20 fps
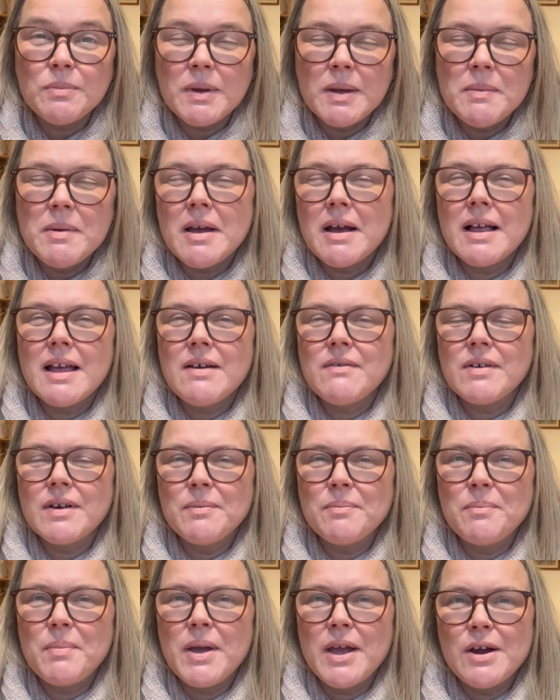Maybe I'll have a
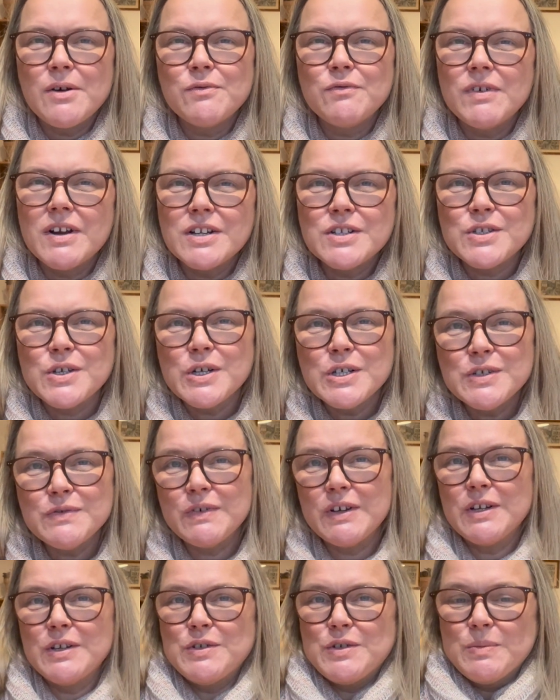pair of red socks
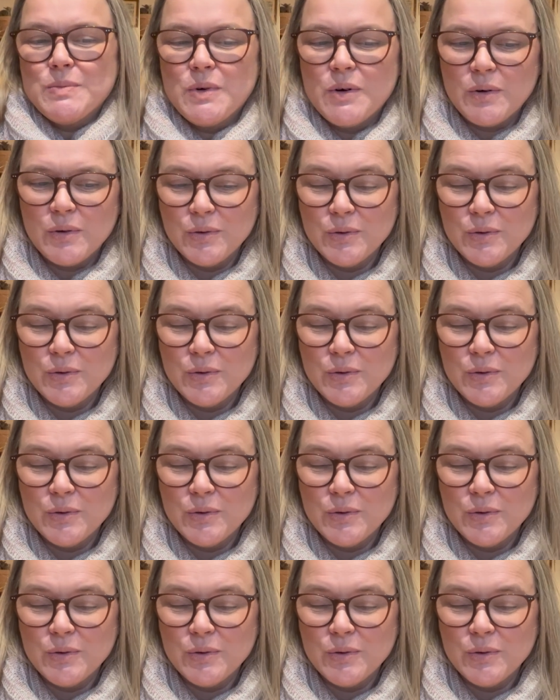ready tomorrow.